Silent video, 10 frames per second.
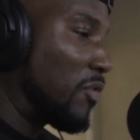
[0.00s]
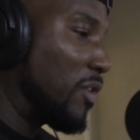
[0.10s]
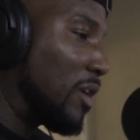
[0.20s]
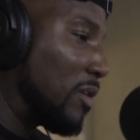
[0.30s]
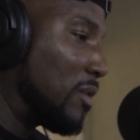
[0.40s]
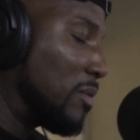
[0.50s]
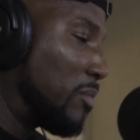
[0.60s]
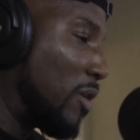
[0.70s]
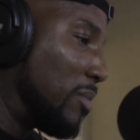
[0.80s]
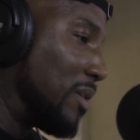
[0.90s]
feel
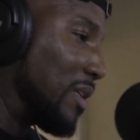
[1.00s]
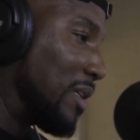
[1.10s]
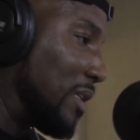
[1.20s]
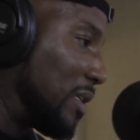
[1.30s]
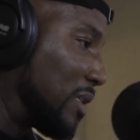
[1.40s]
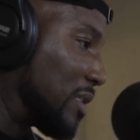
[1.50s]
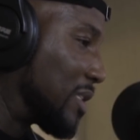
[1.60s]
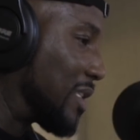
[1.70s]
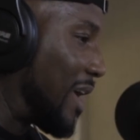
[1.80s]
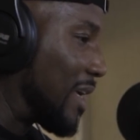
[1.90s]
publicly, and
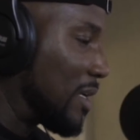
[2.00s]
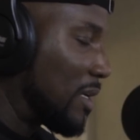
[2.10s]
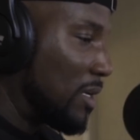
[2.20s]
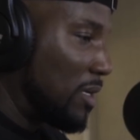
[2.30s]
it's just like